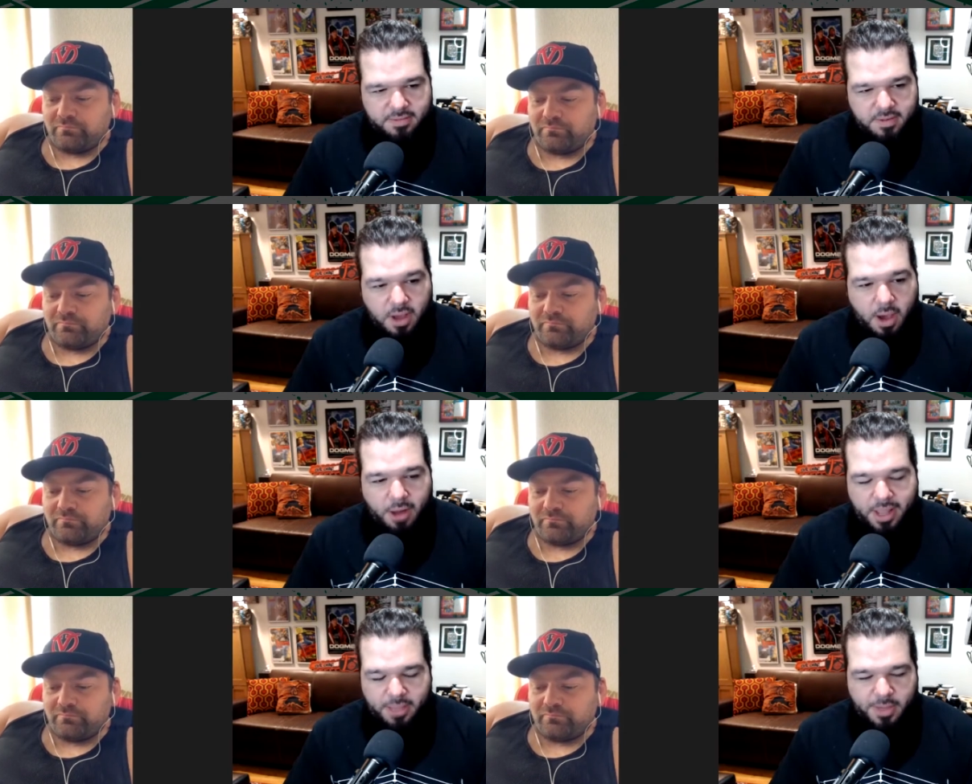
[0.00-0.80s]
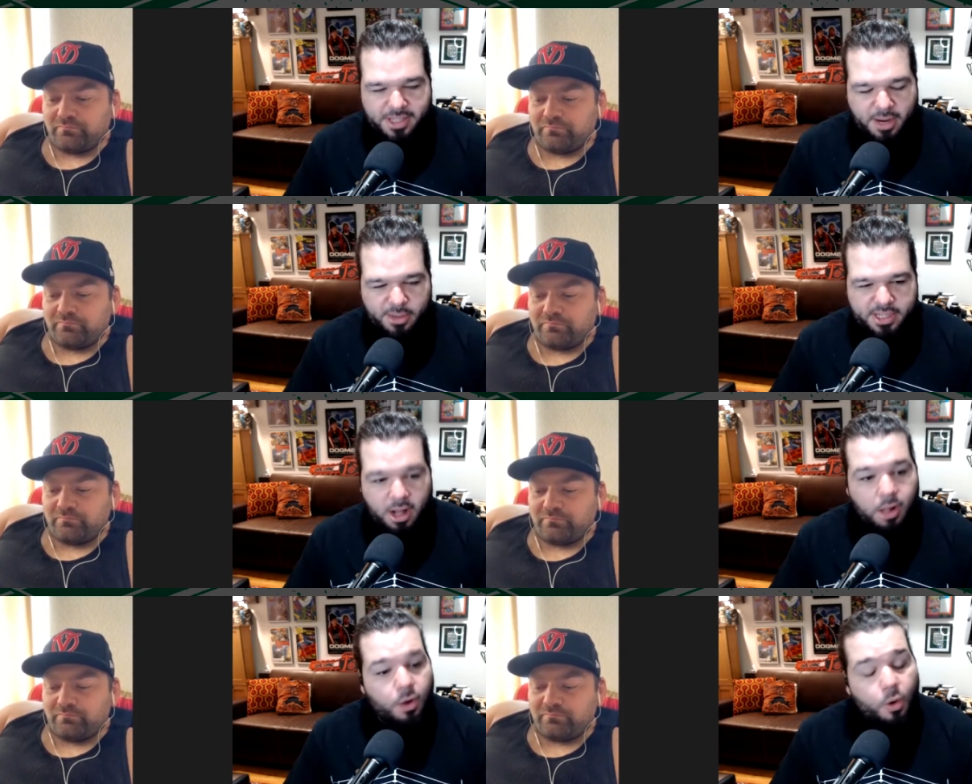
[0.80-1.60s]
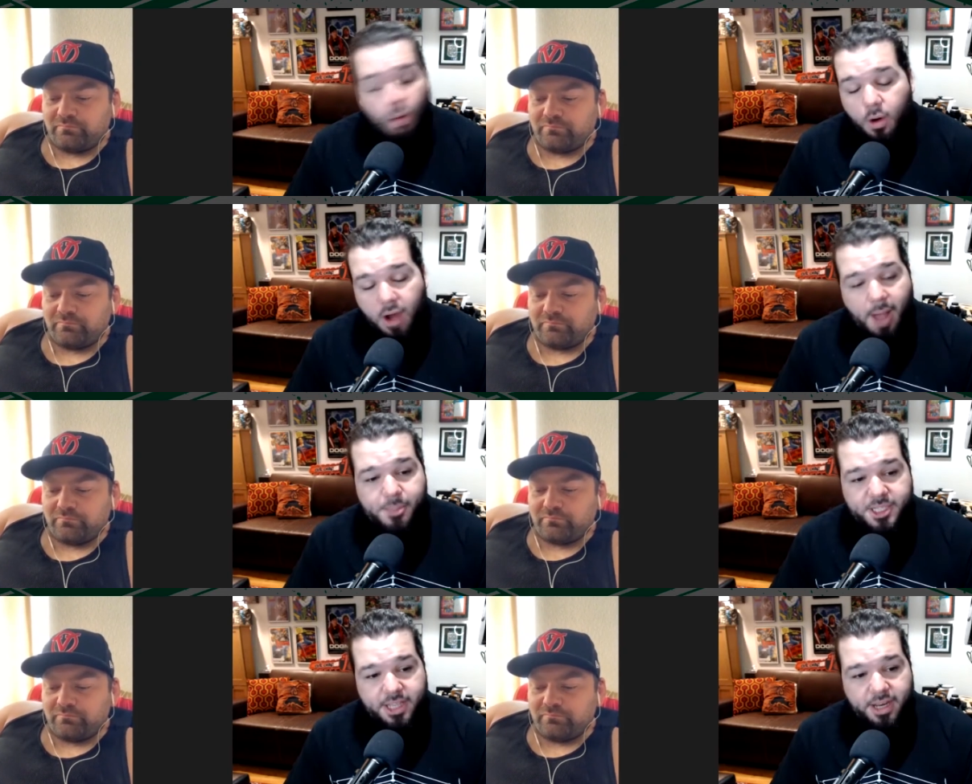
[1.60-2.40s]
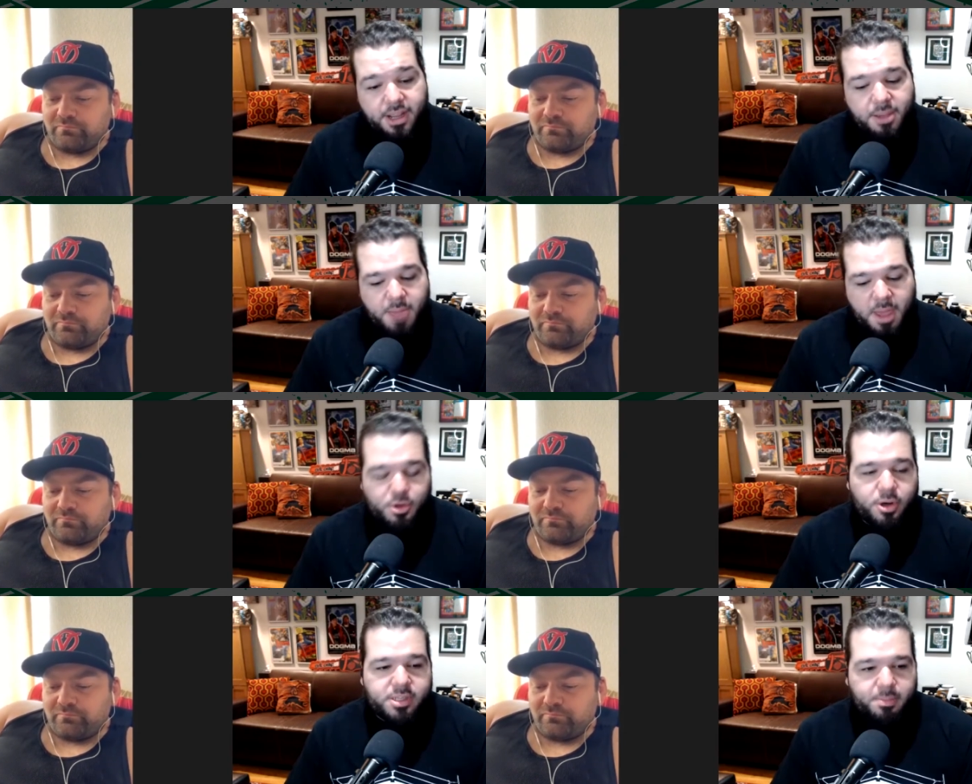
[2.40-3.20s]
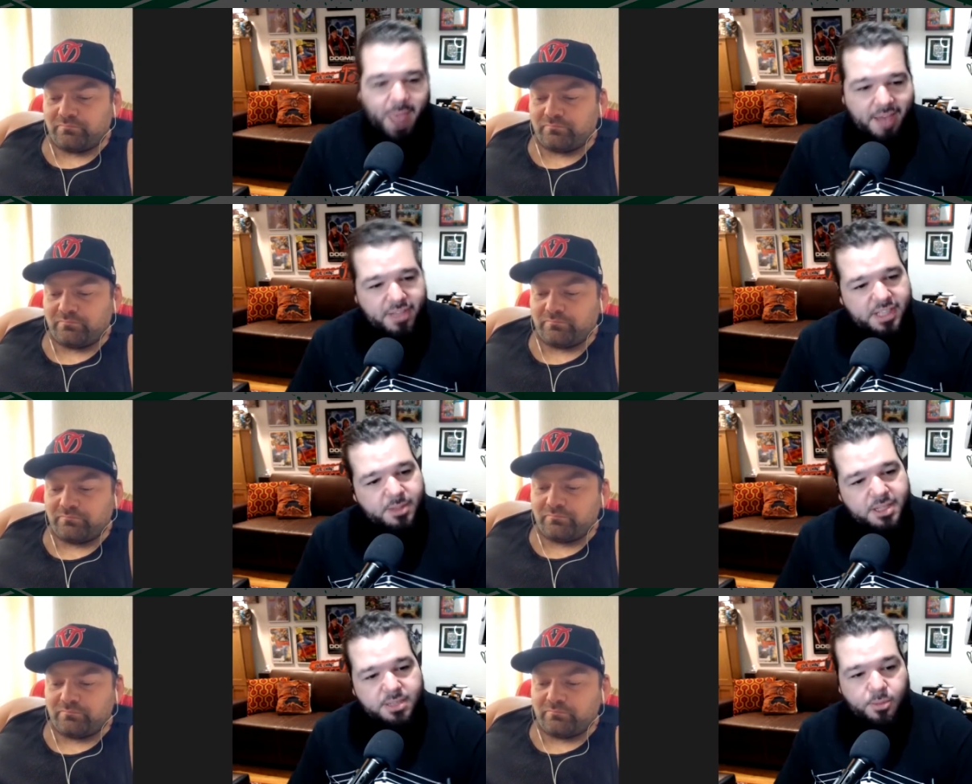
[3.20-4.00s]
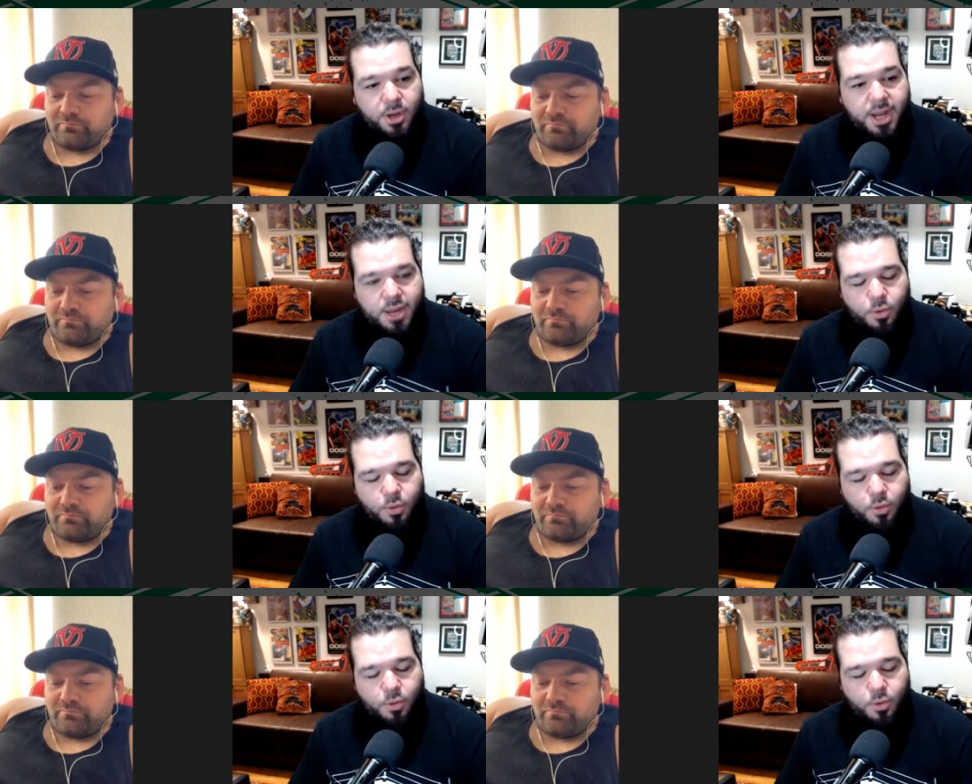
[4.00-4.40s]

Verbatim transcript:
Speaker 1: No, I don't like the way this guy works at all." Or opposite, maybe you heard some bad things about someone and you